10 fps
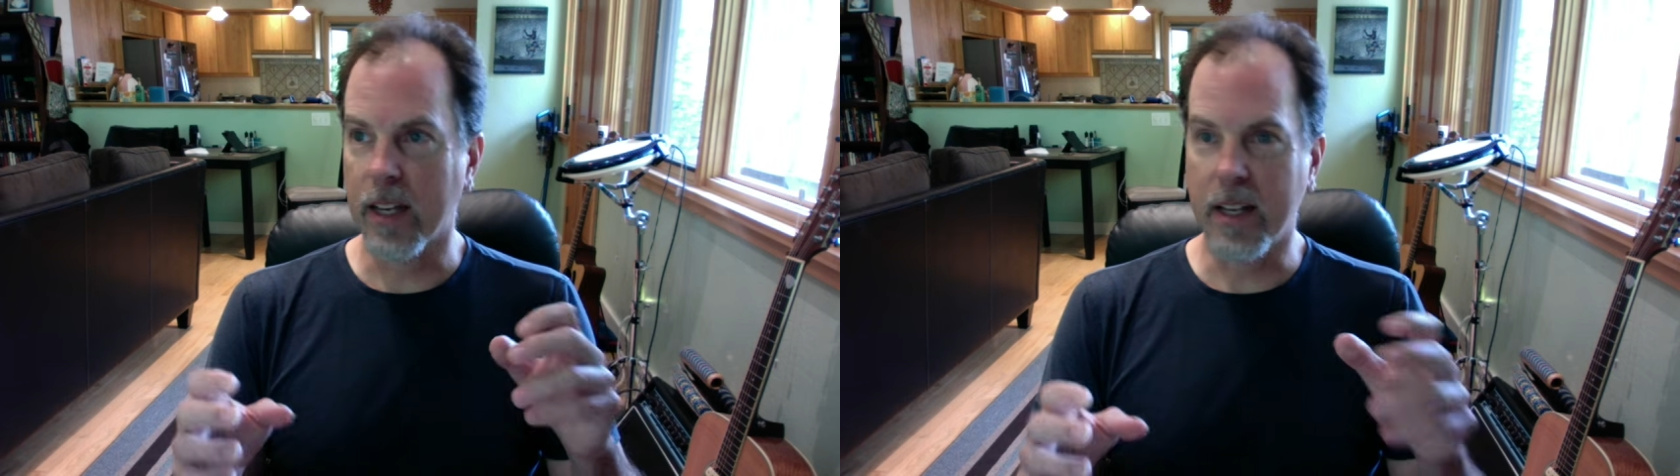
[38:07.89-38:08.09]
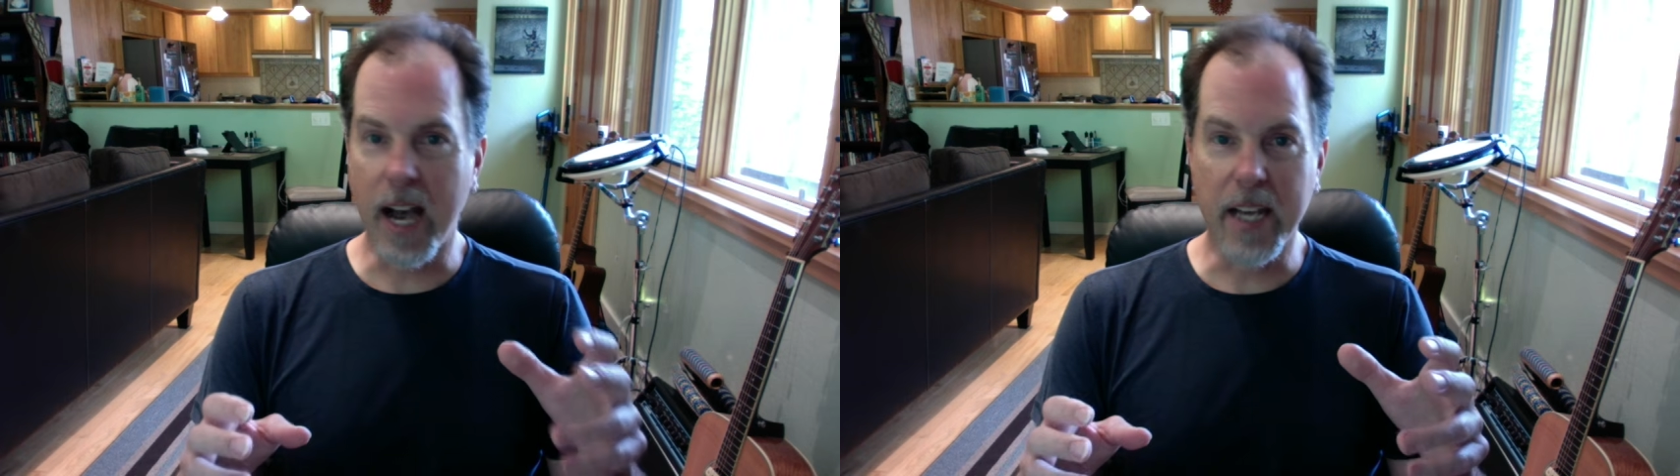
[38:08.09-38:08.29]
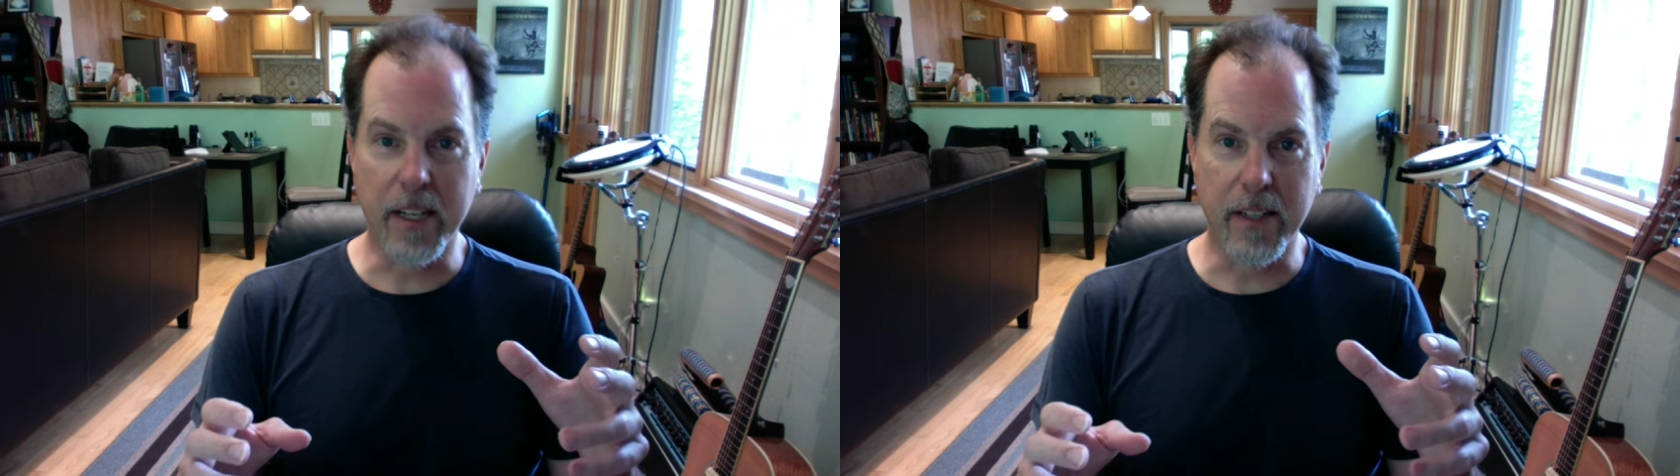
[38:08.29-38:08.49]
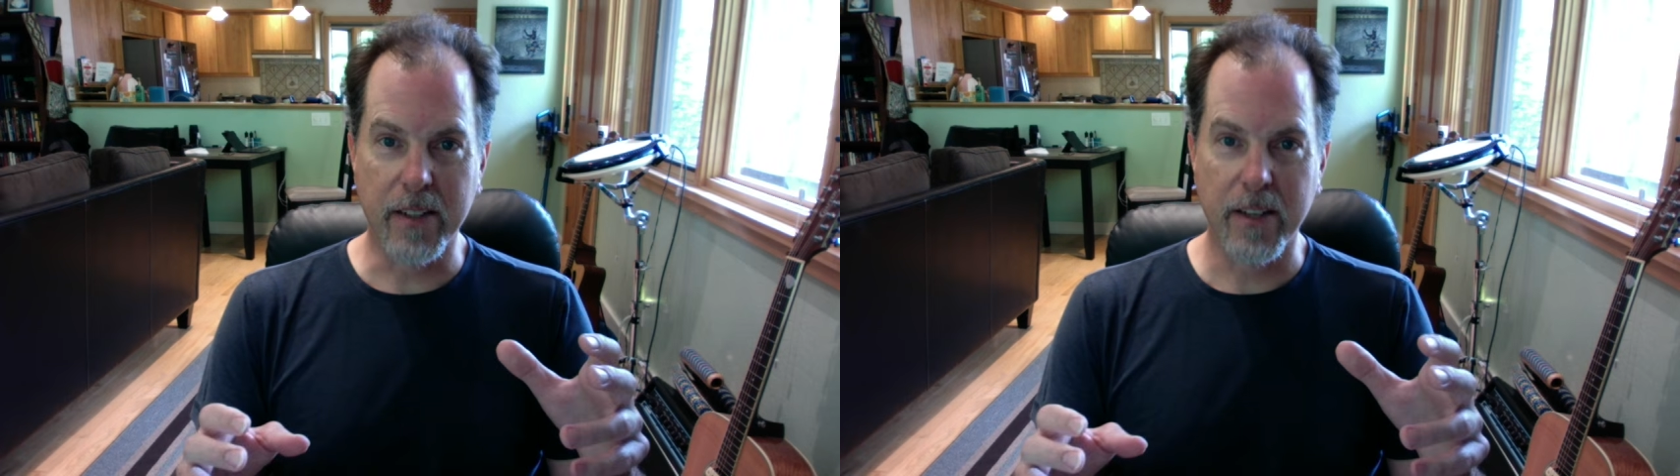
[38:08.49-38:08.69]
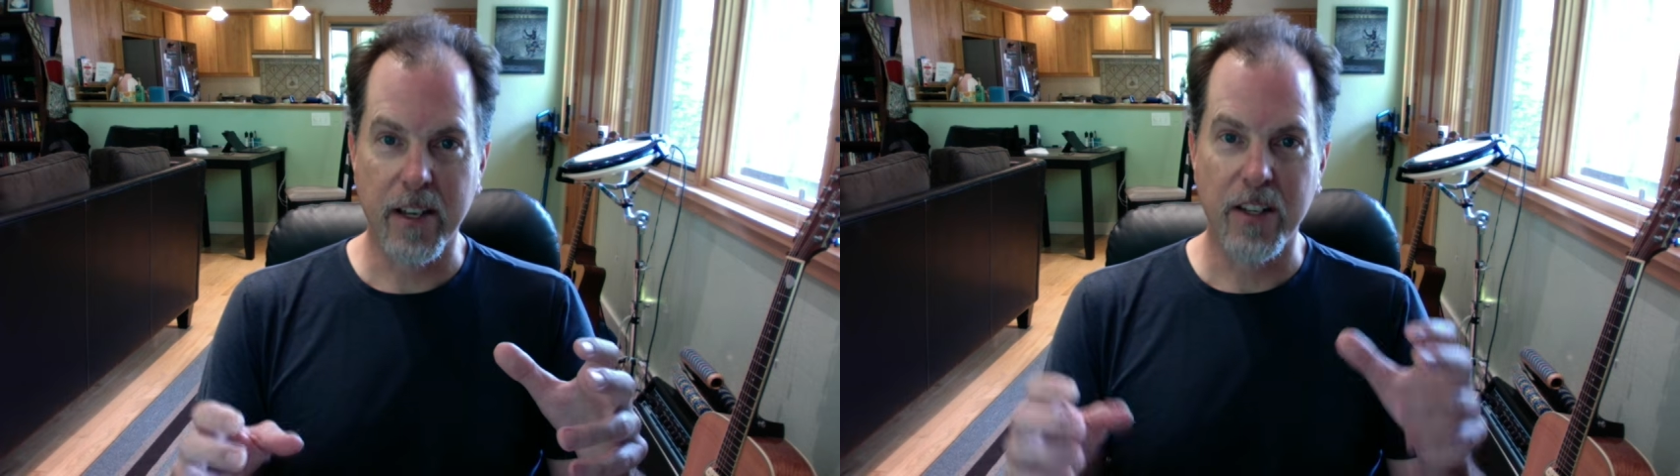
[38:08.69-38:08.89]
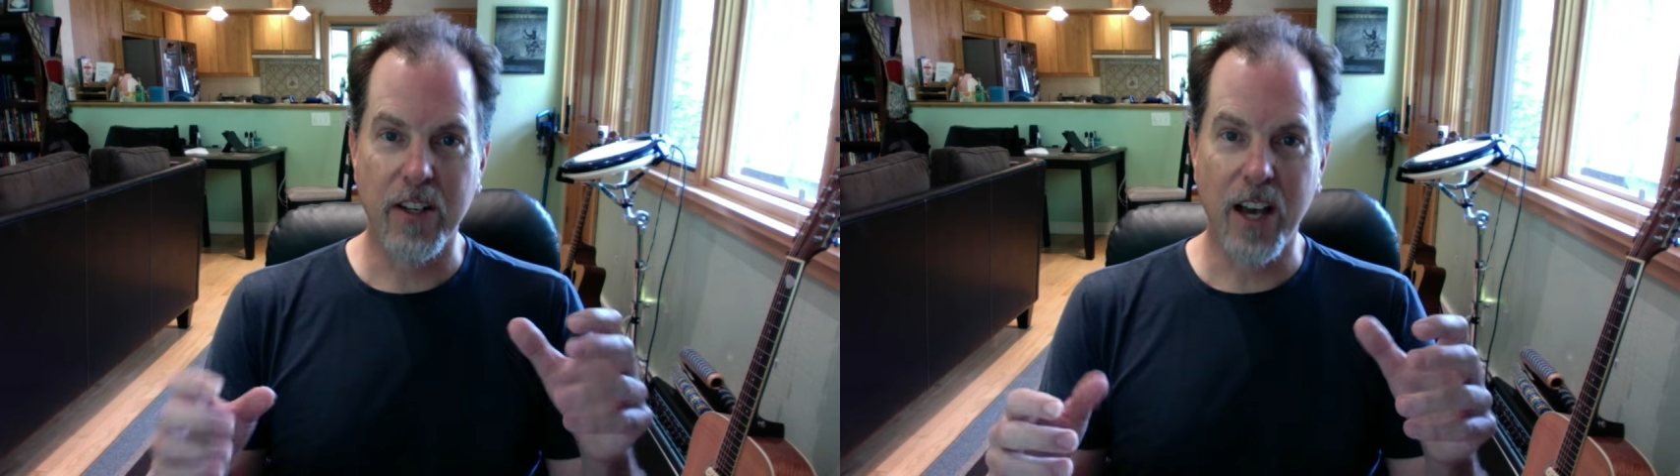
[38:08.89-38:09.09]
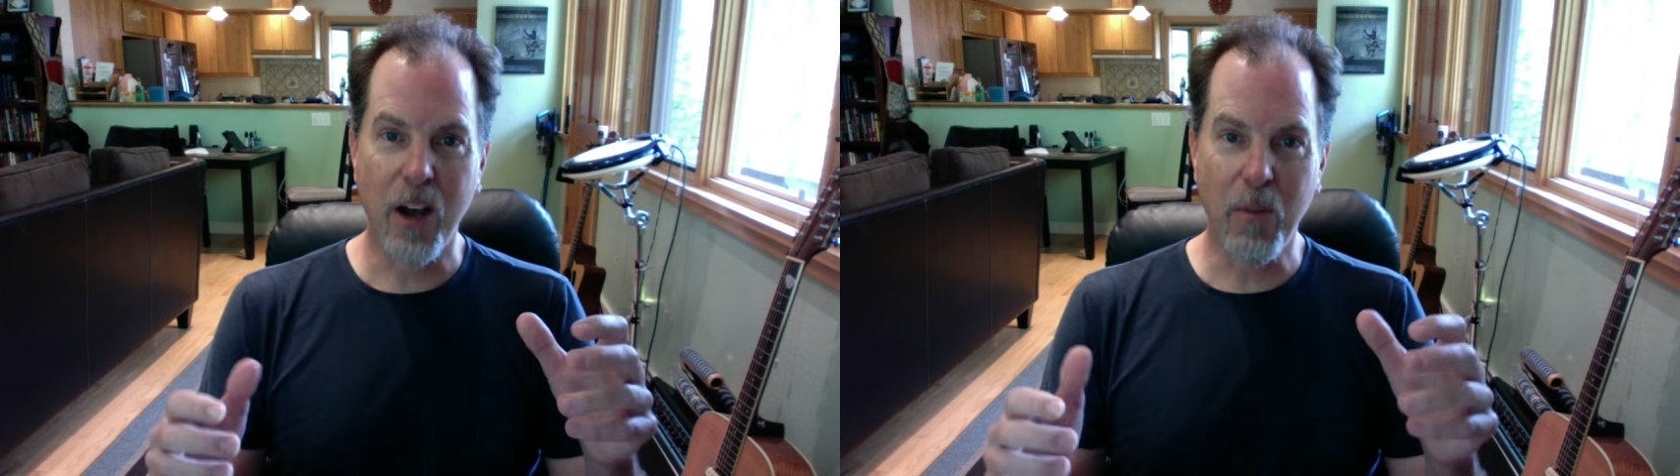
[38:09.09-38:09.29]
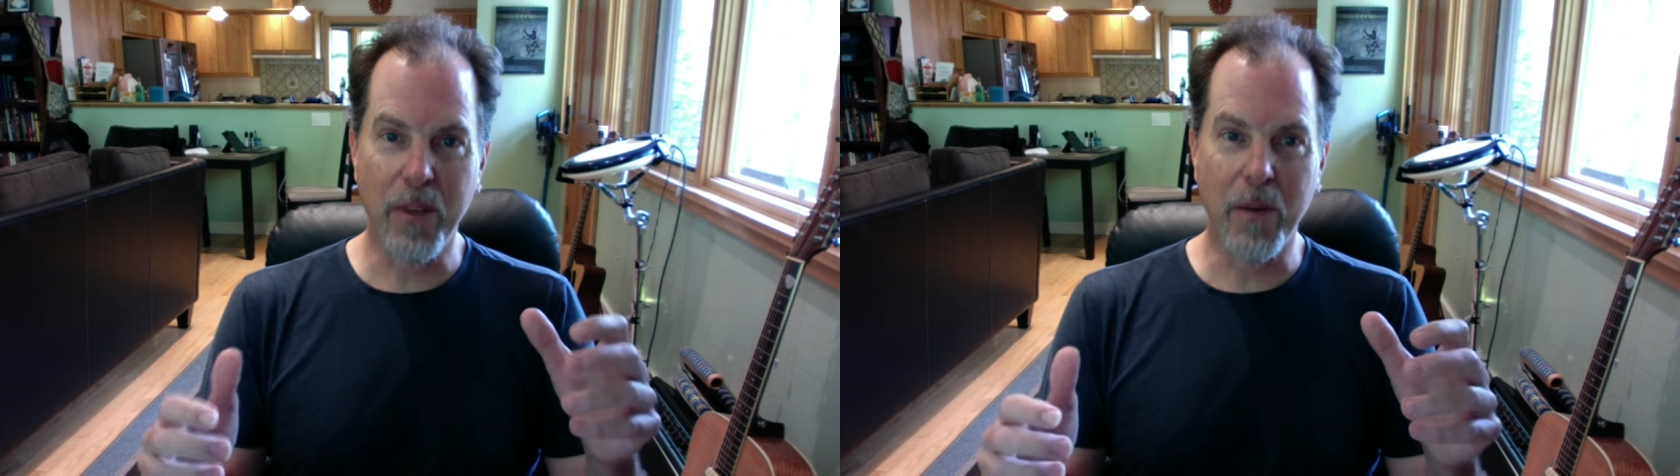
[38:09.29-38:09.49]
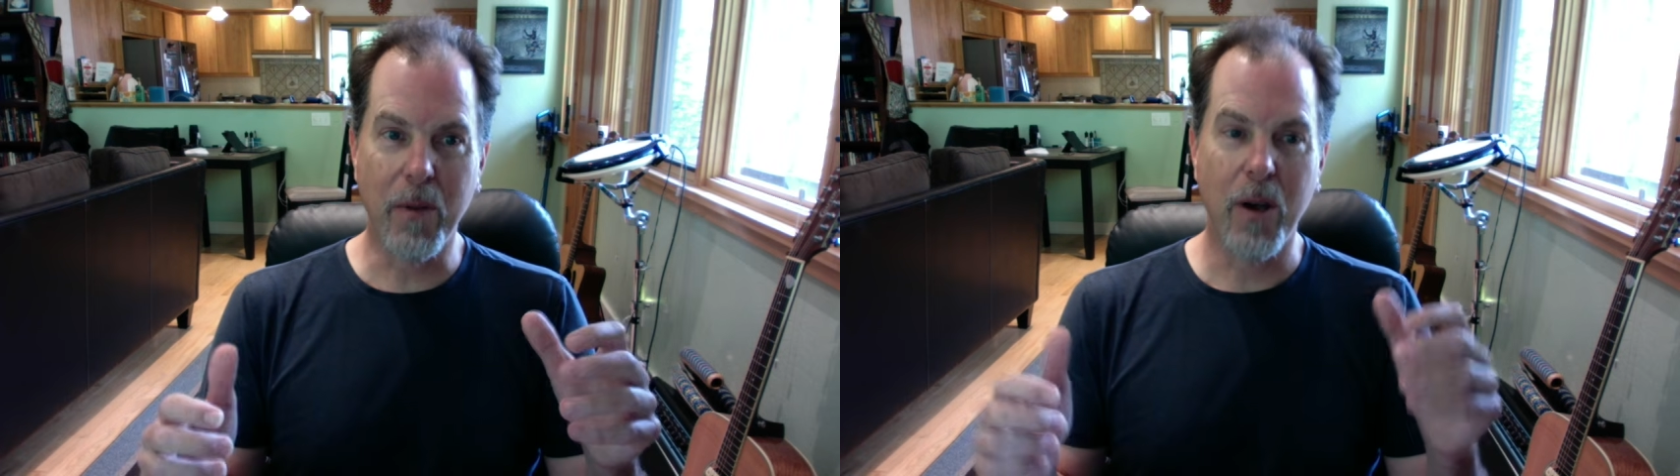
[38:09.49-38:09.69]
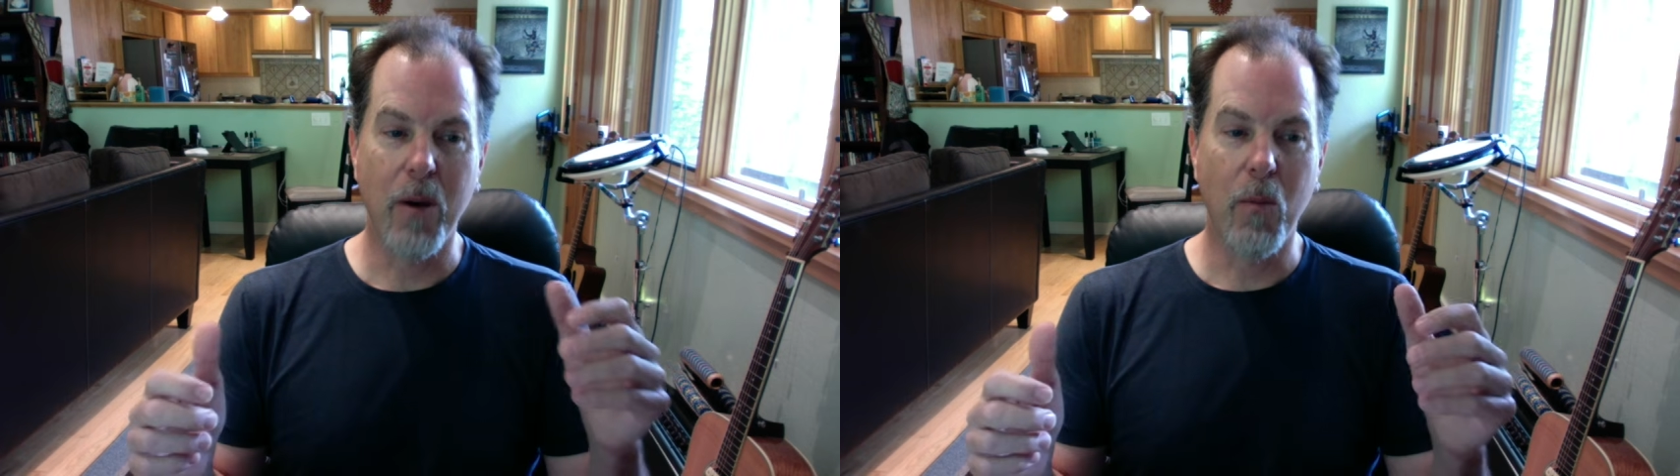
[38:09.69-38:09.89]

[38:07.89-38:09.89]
guidance to help them